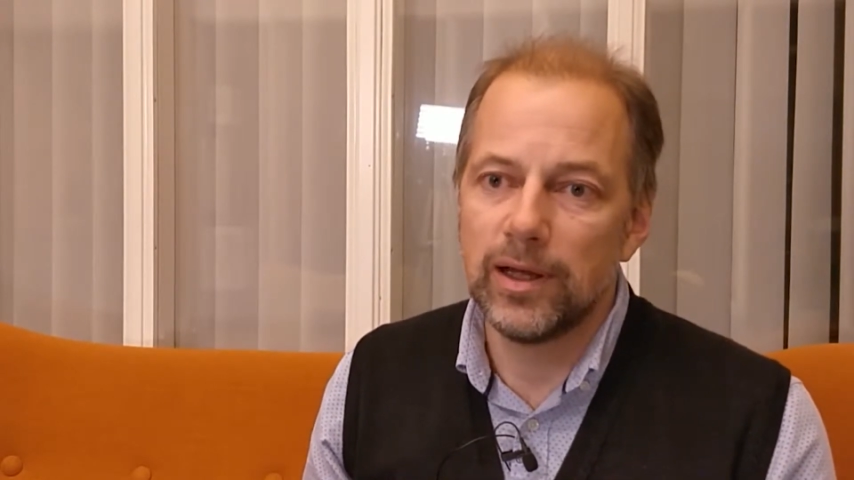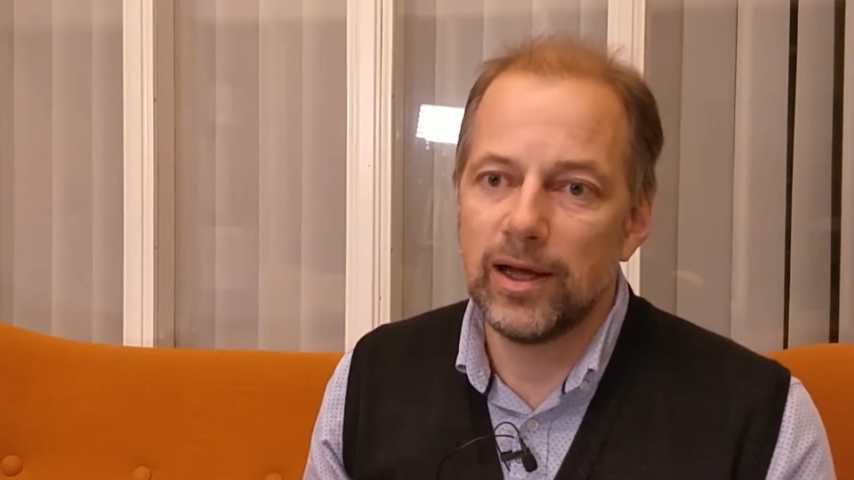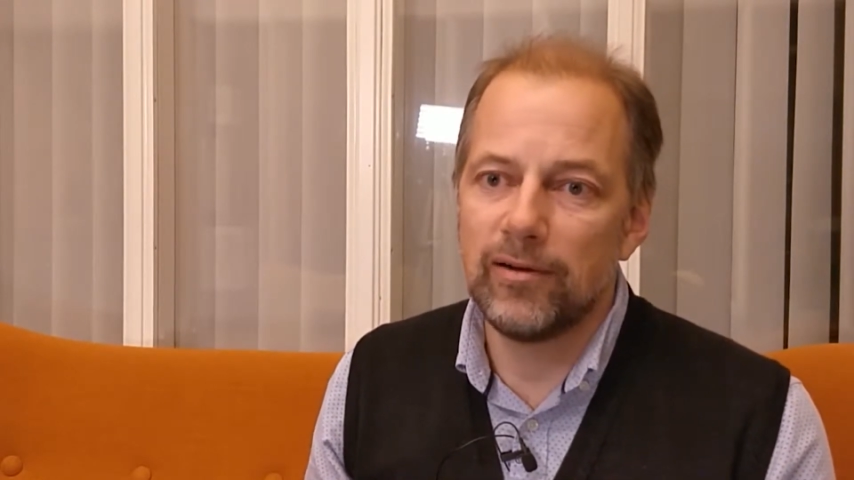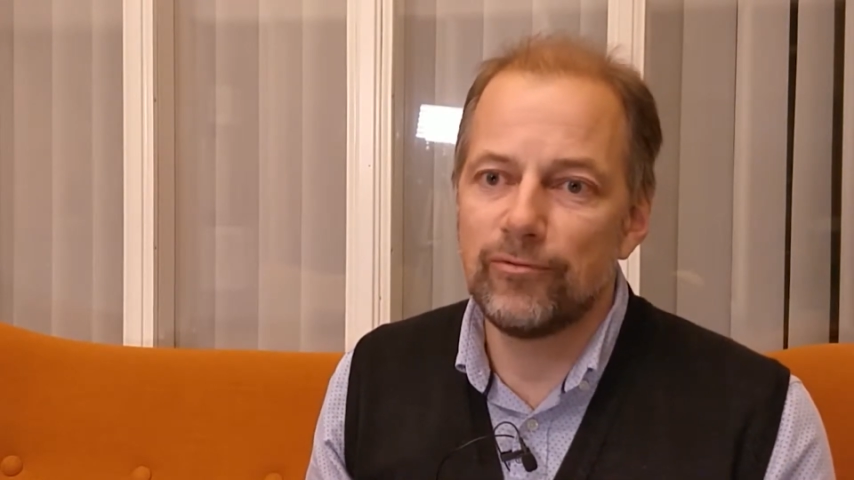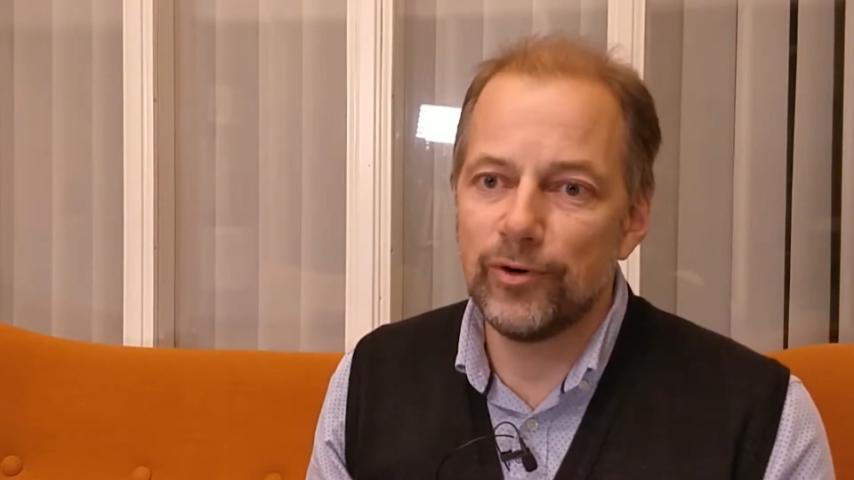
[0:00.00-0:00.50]

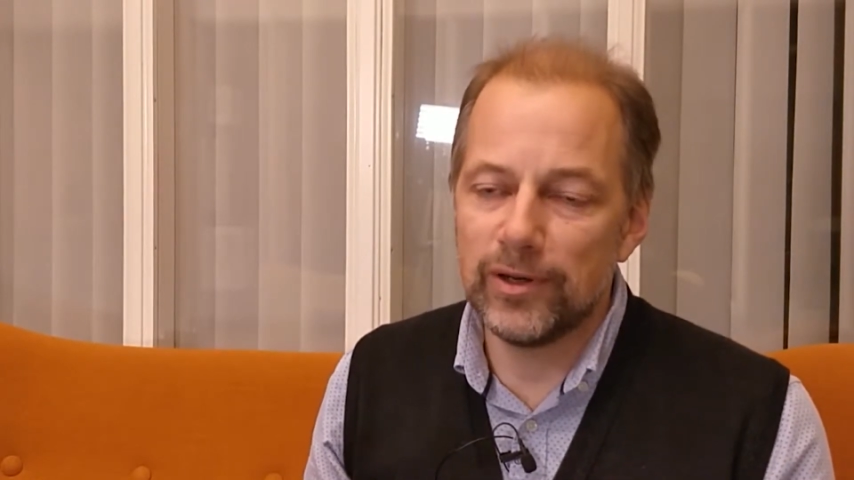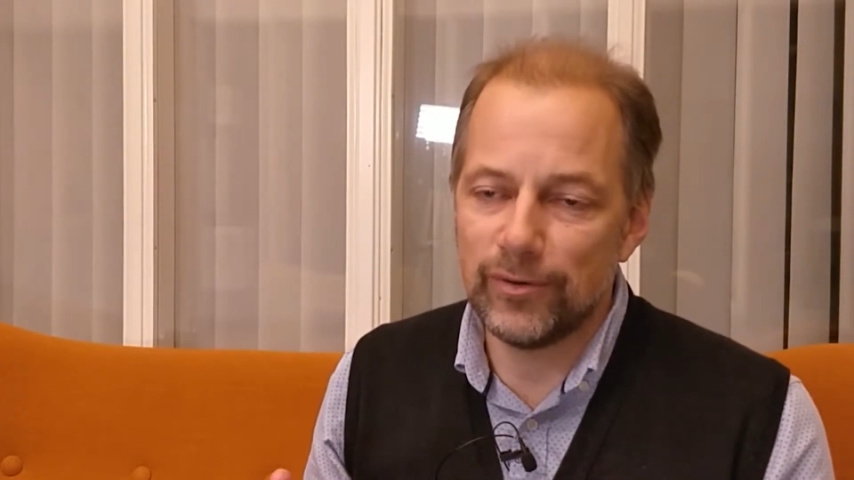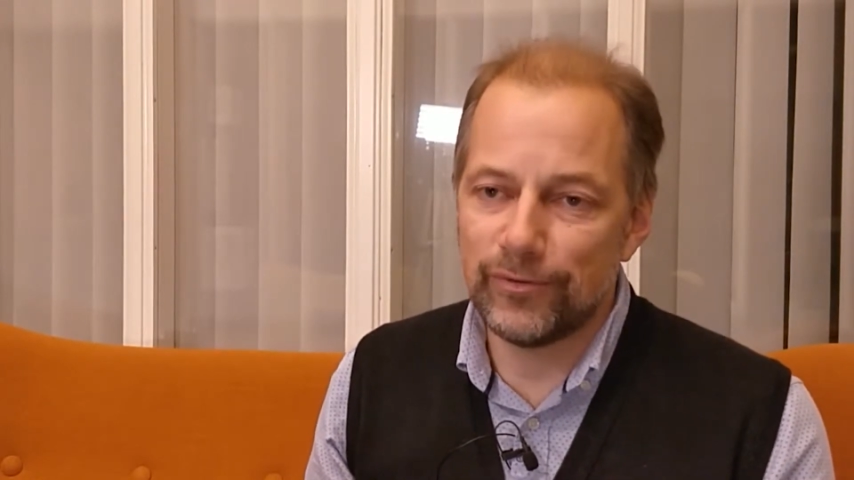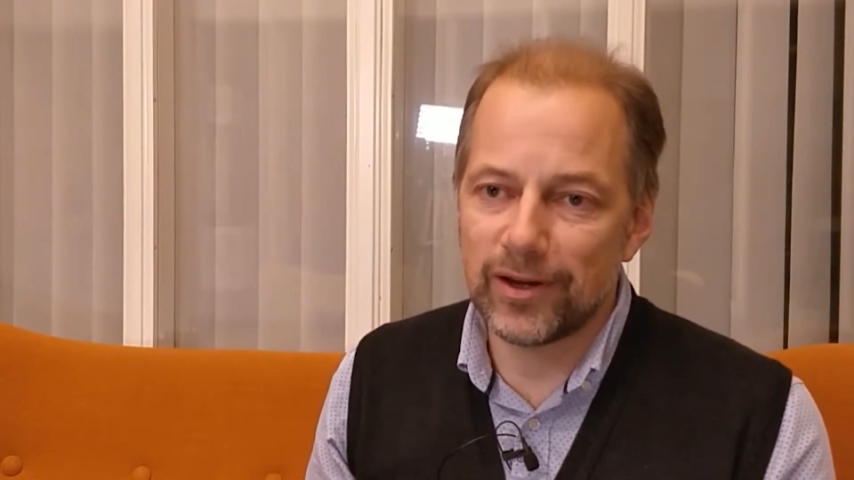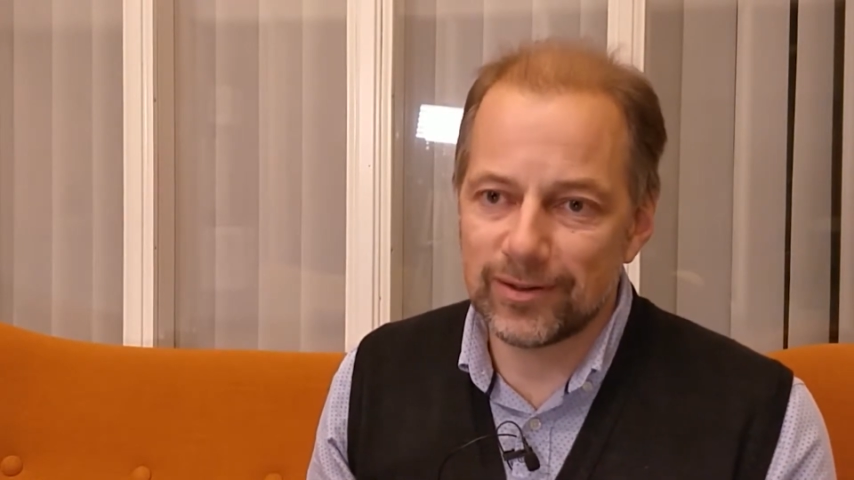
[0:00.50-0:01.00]
have really
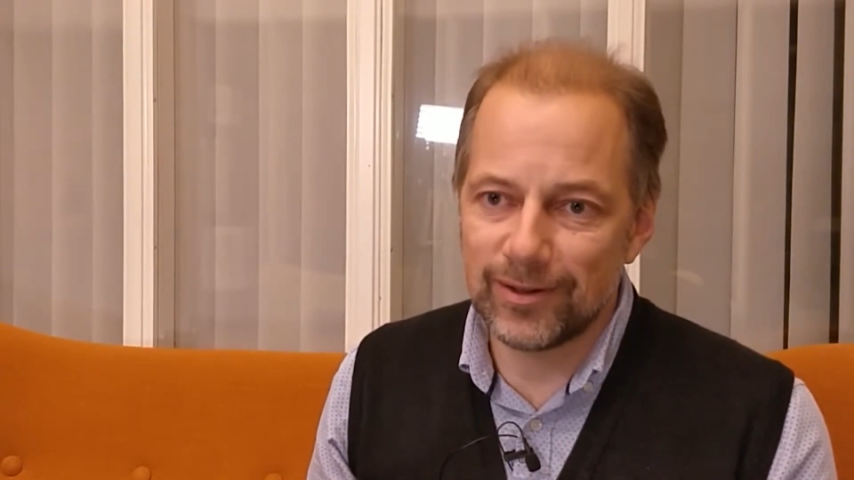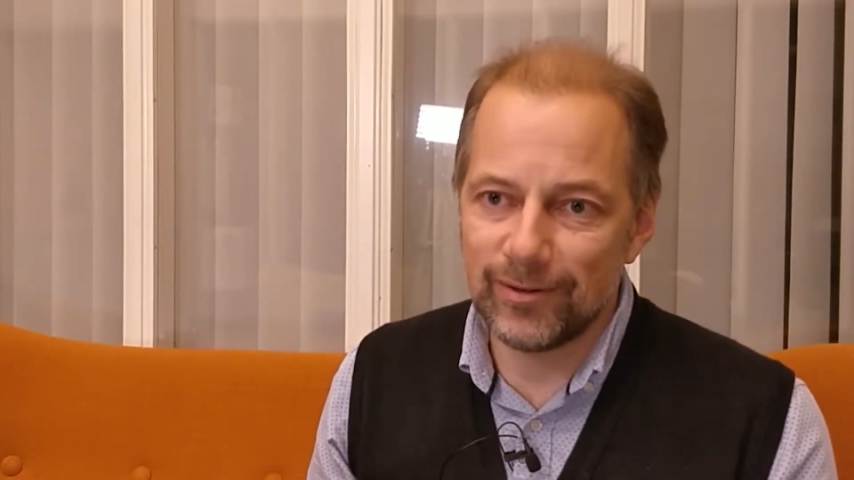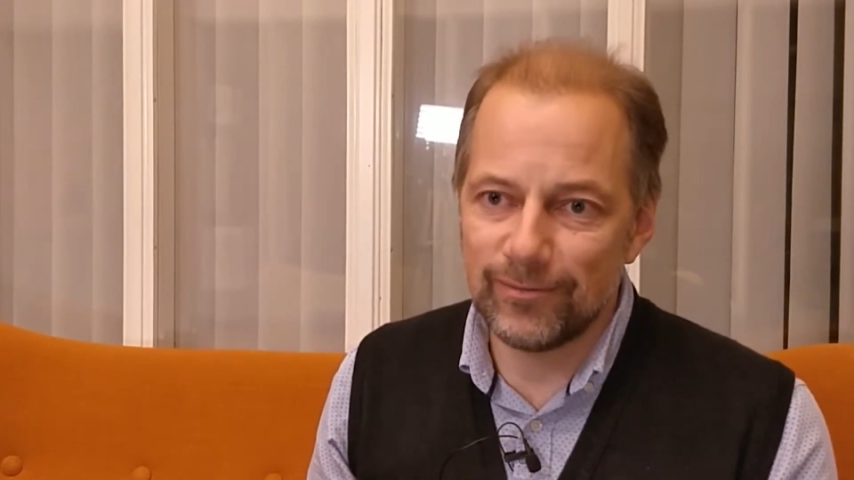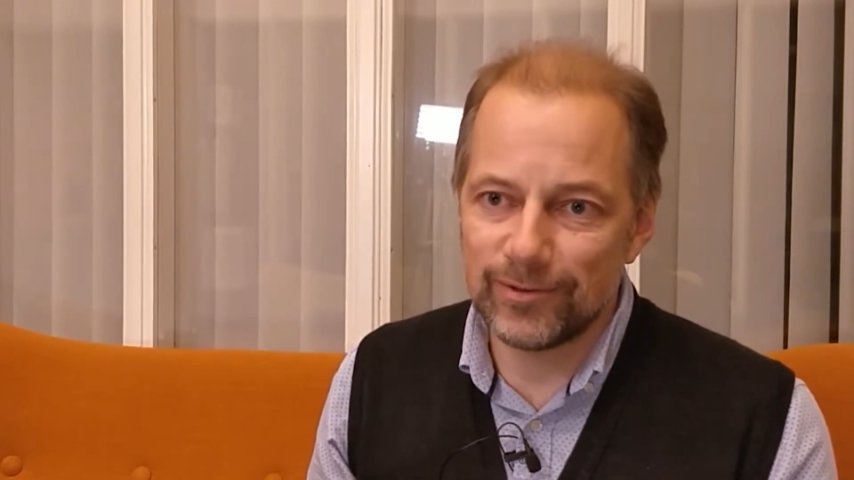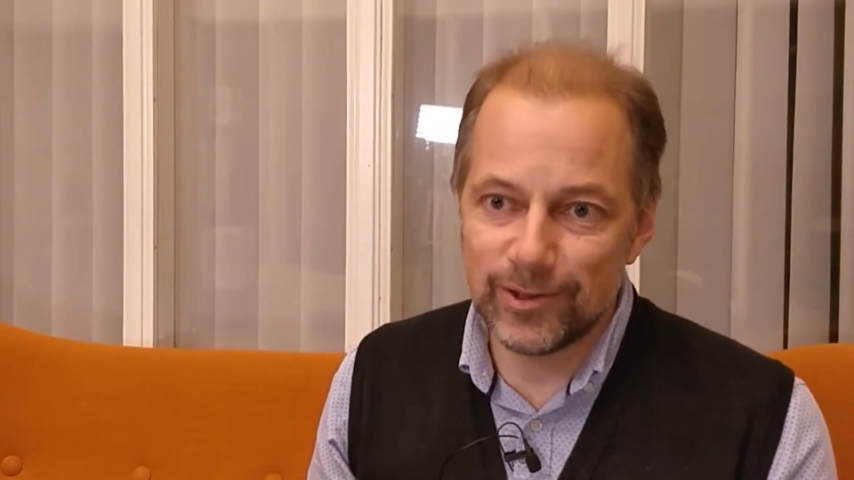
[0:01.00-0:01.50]
effective